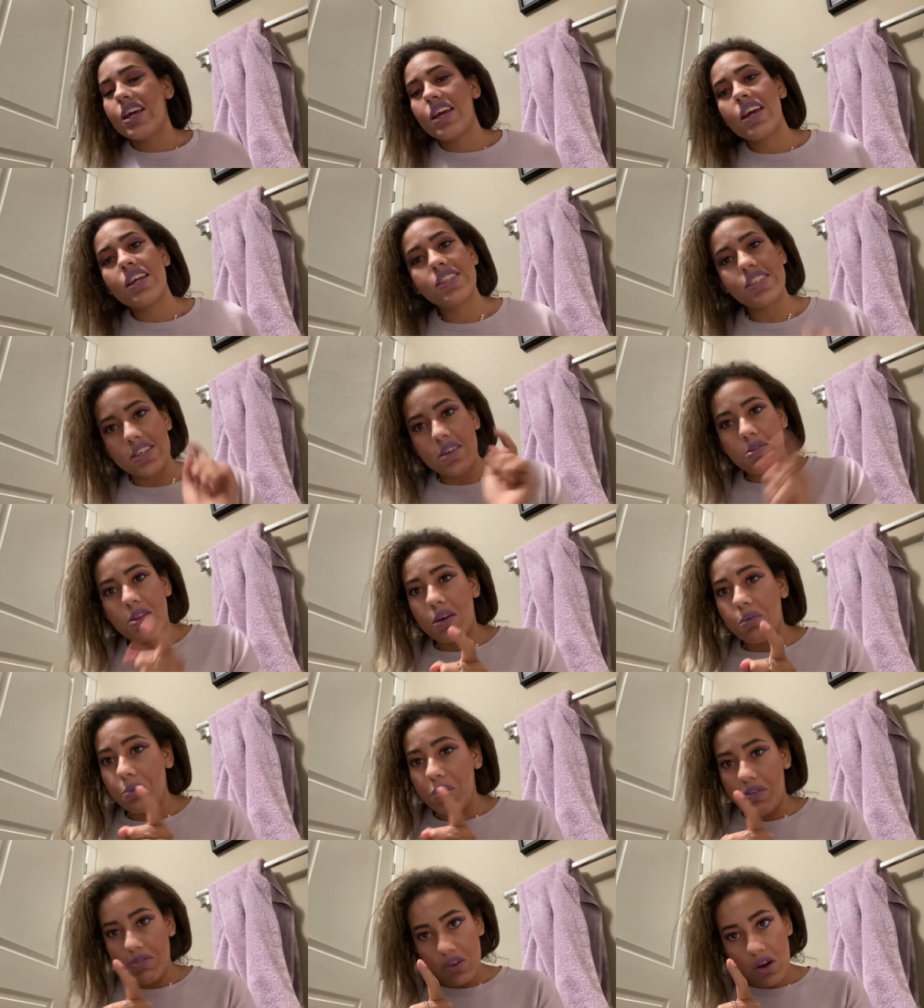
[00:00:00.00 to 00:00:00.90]
It's something
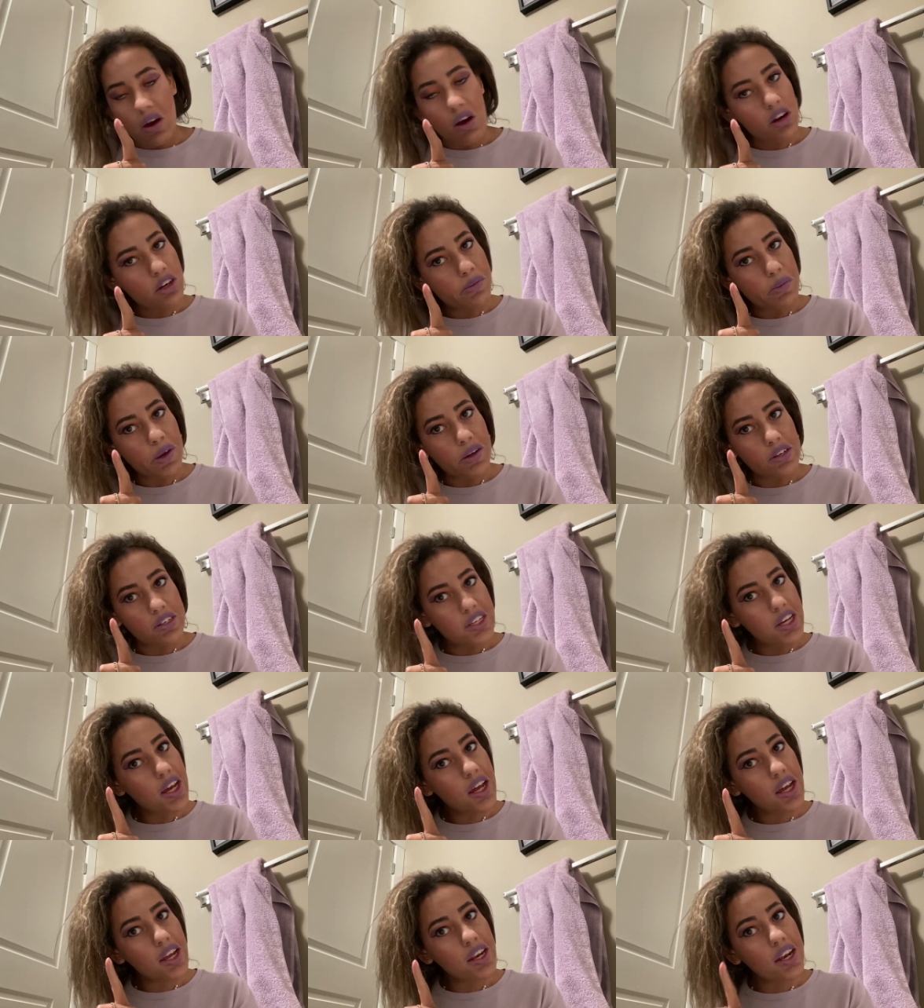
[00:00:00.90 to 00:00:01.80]
we've talked about a
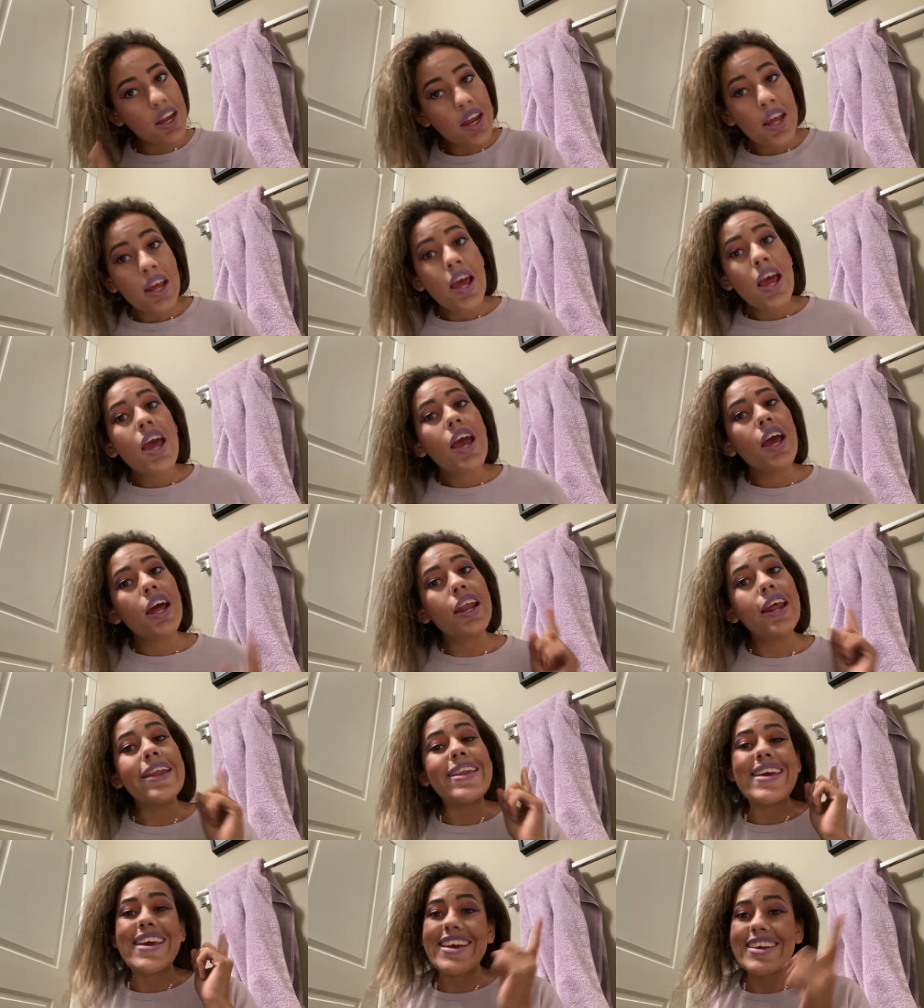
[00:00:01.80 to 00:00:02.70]
ton and
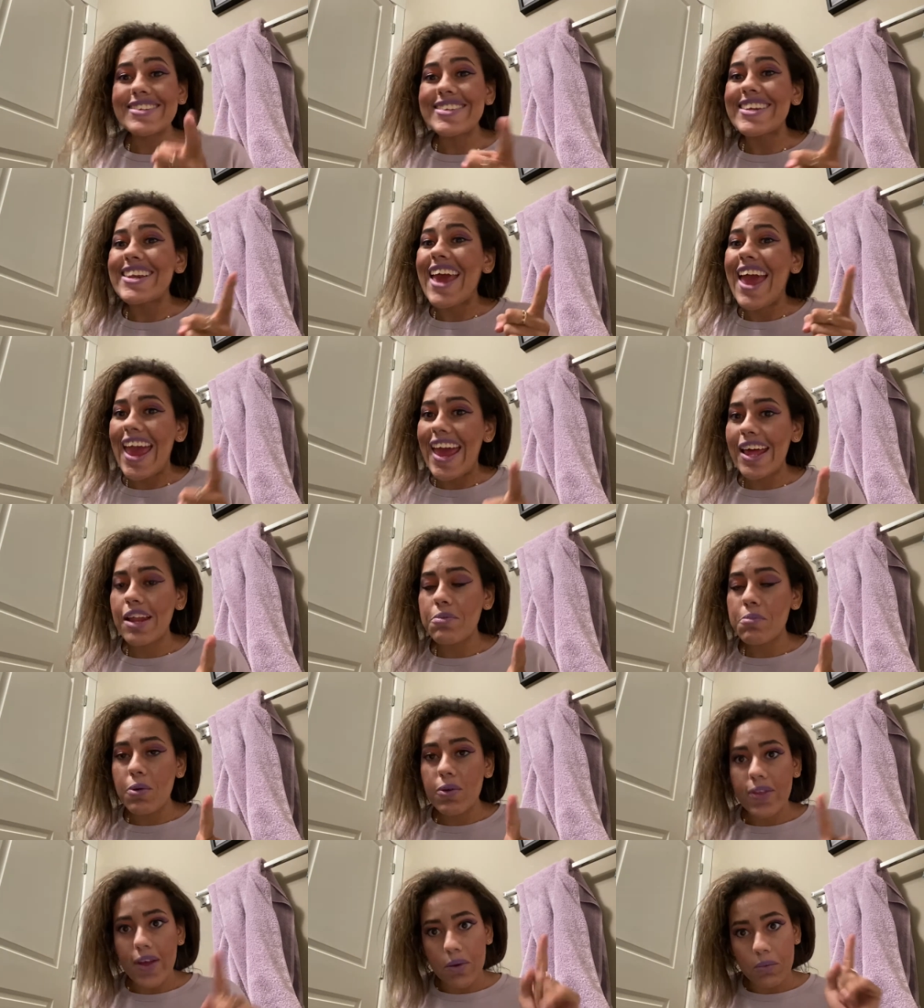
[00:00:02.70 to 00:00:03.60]
it is an
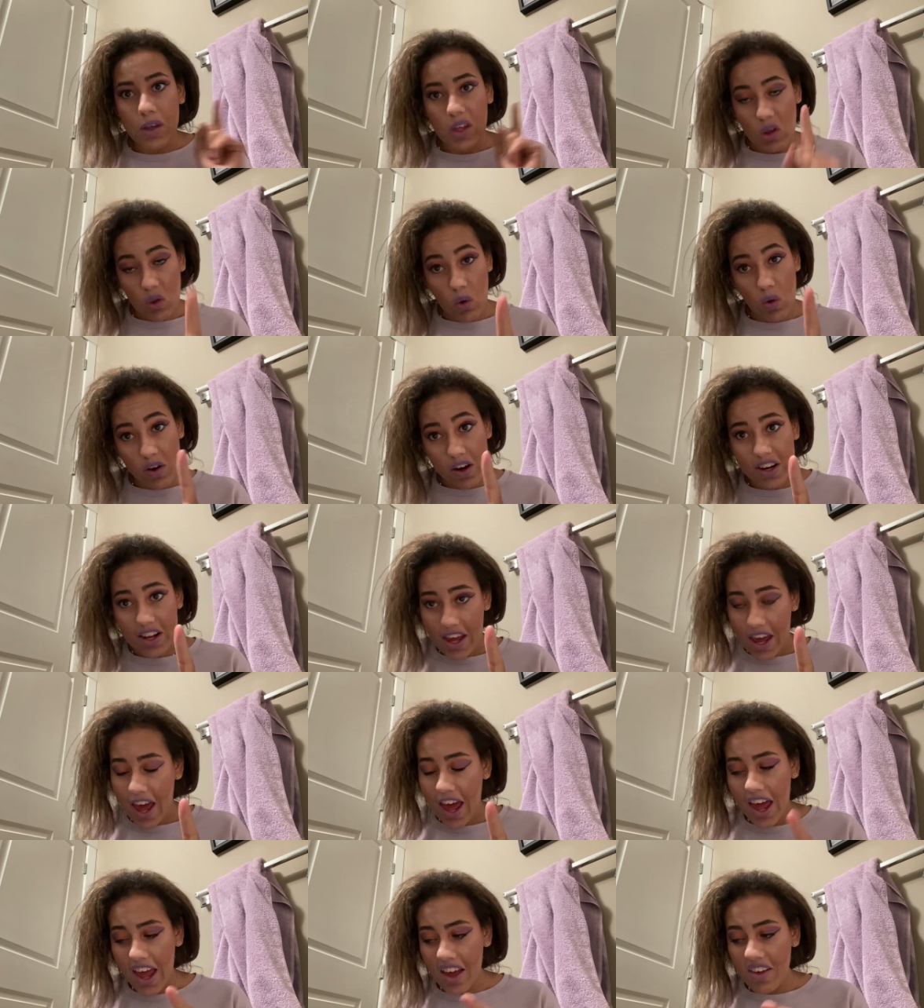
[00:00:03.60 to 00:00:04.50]
animal that we already
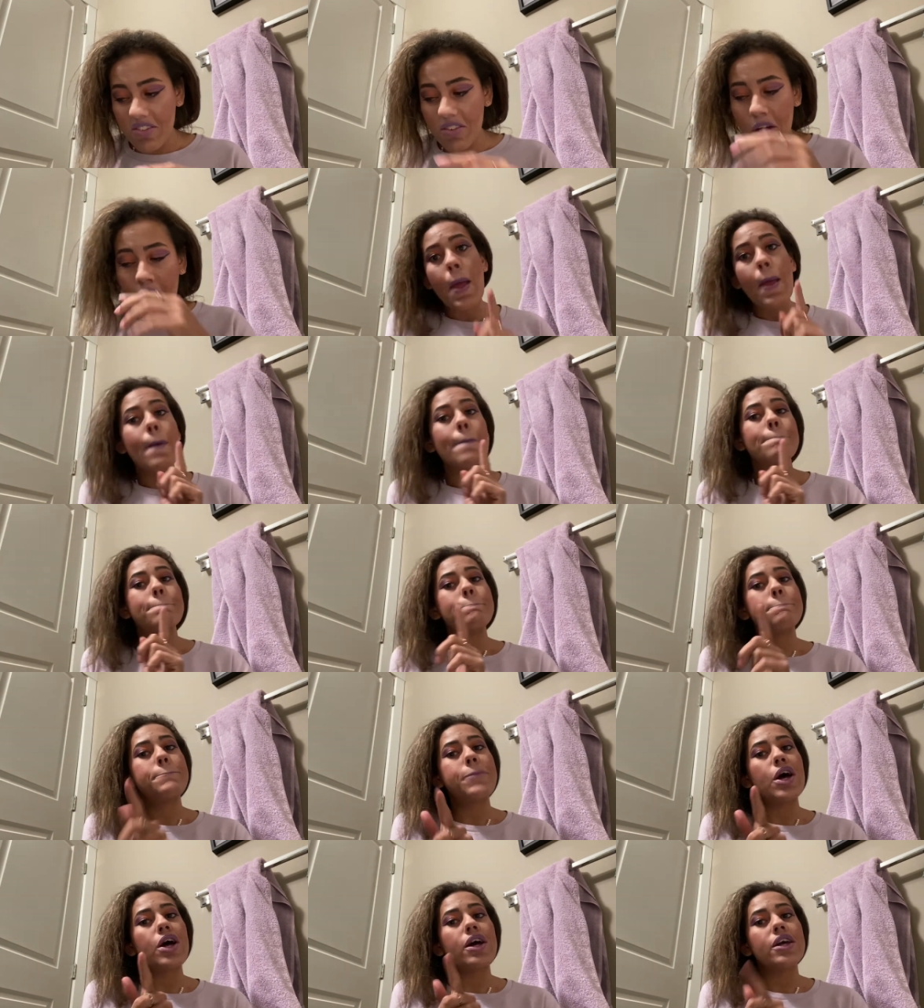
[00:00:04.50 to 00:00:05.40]
have,
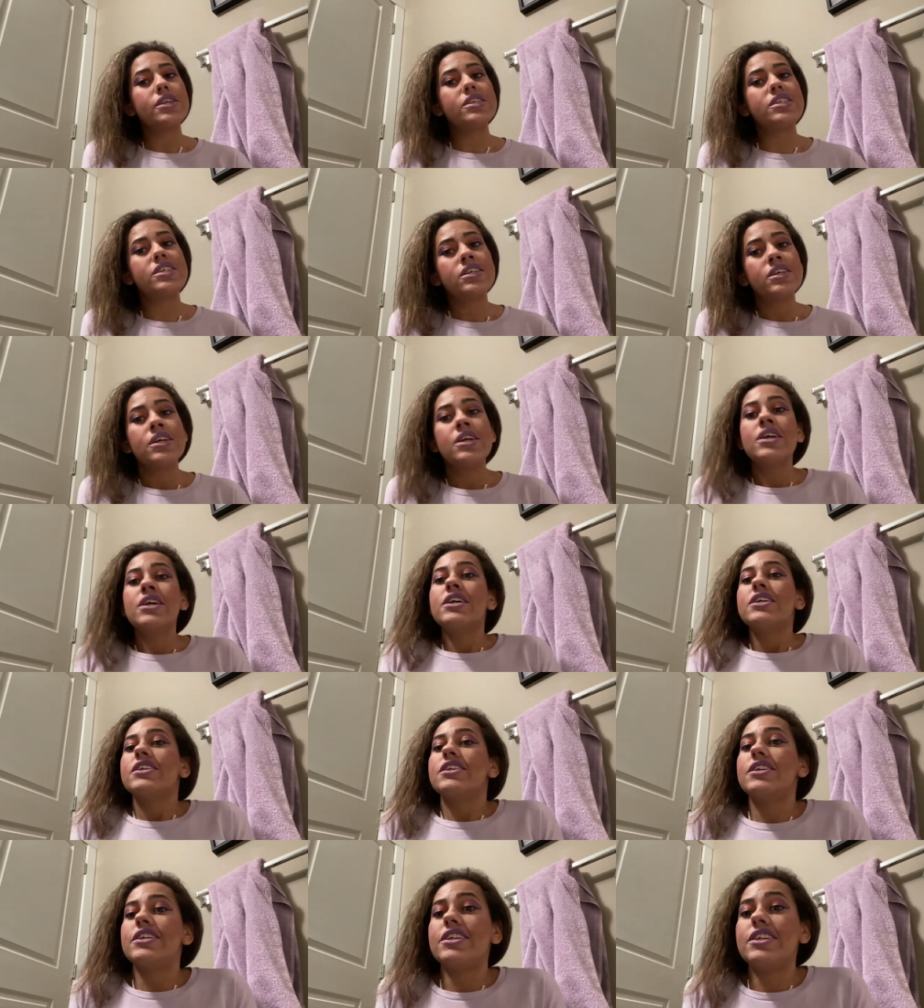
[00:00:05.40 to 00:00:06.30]
but
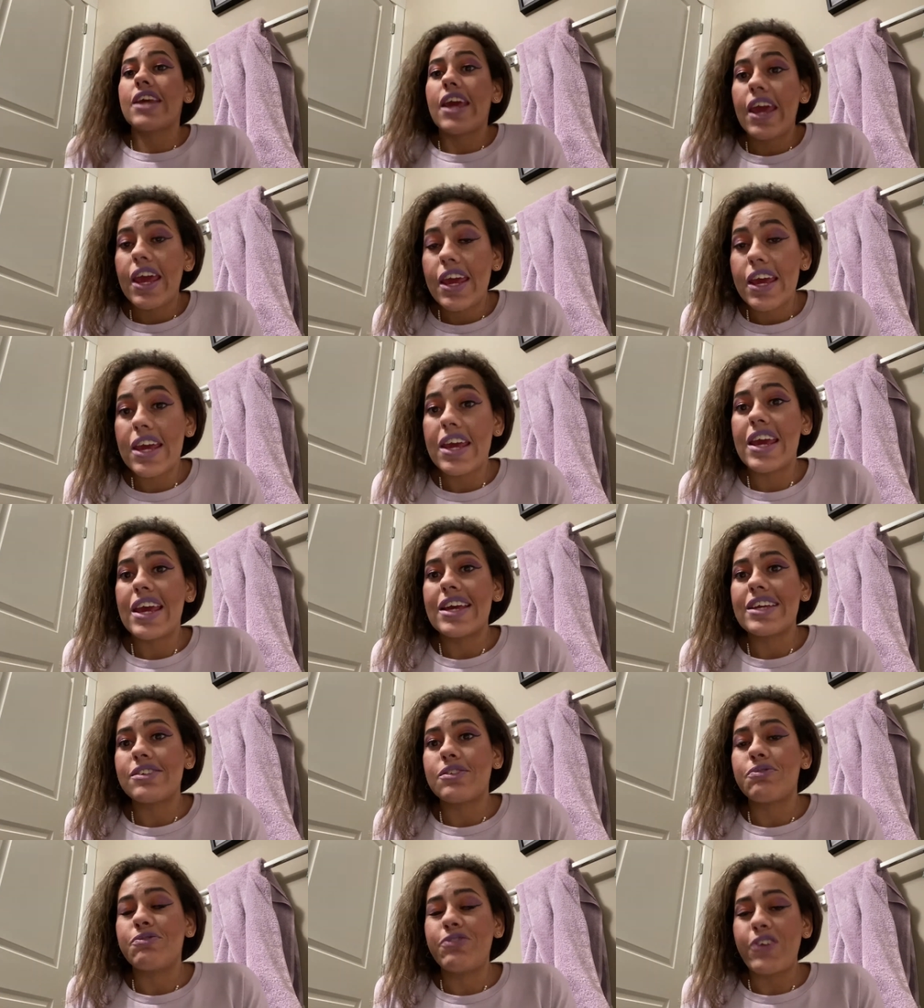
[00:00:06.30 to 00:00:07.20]
today is
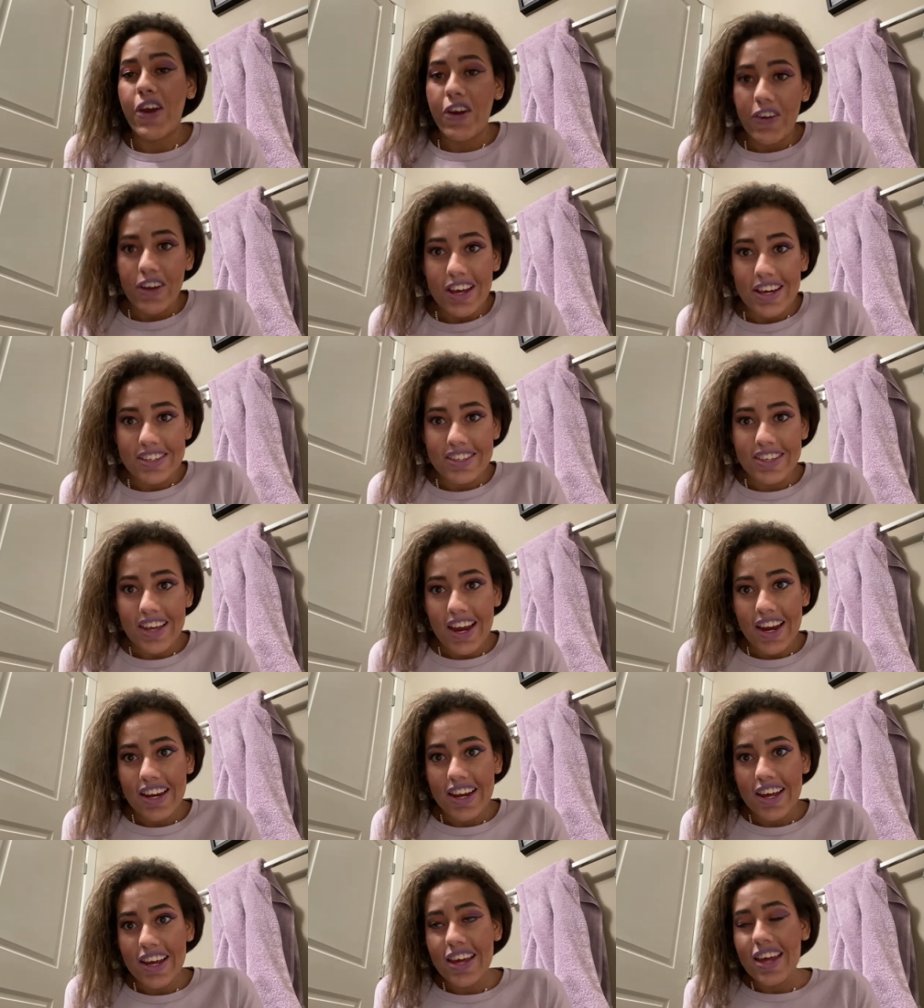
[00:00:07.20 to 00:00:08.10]
very
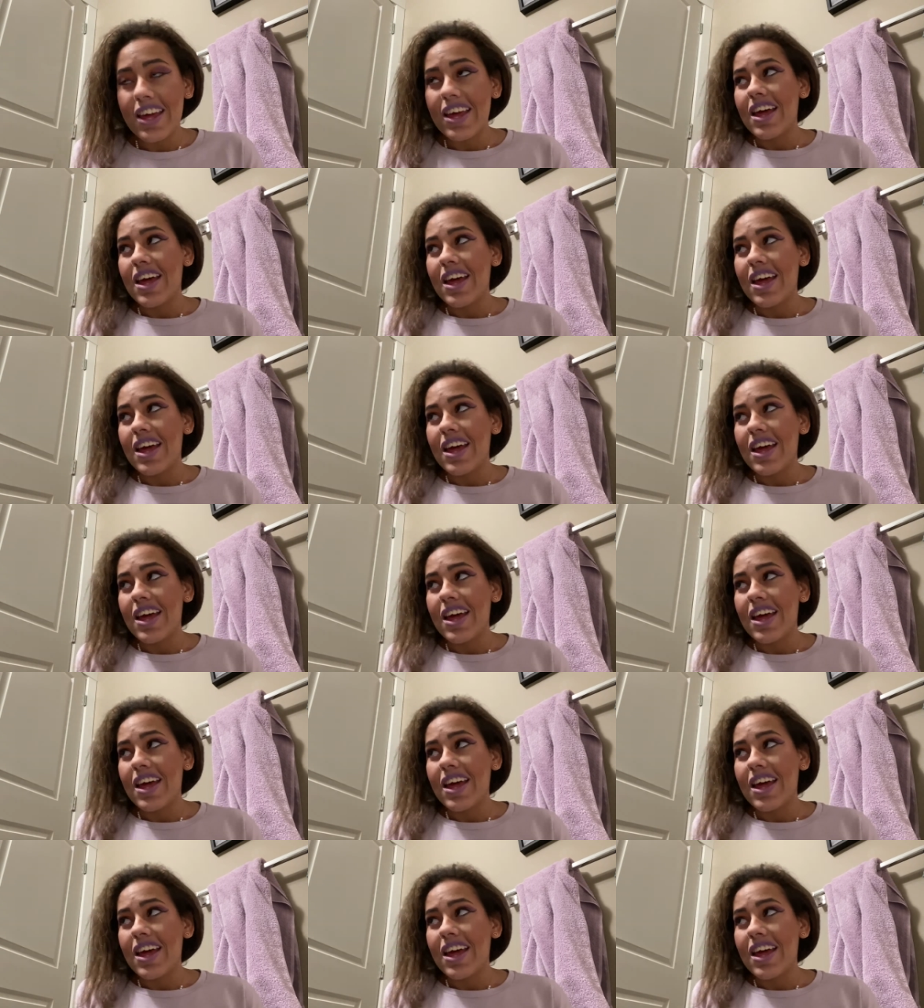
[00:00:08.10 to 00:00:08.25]
exciting.